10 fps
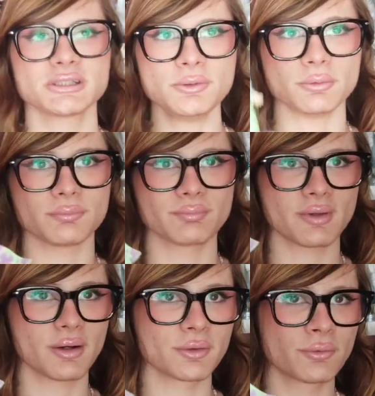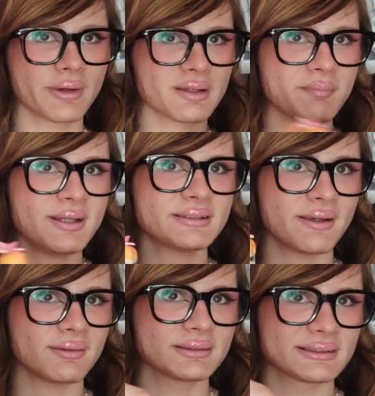two rooted
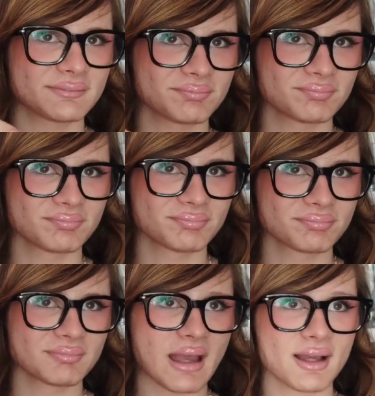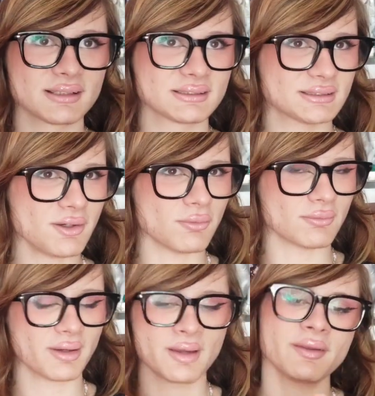pigtails. So,
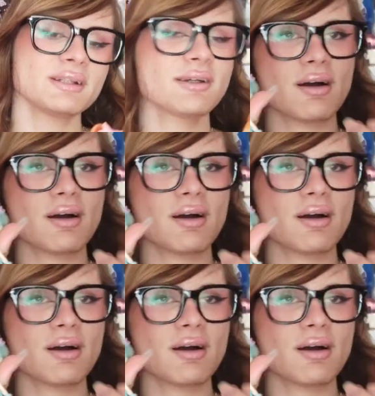and they also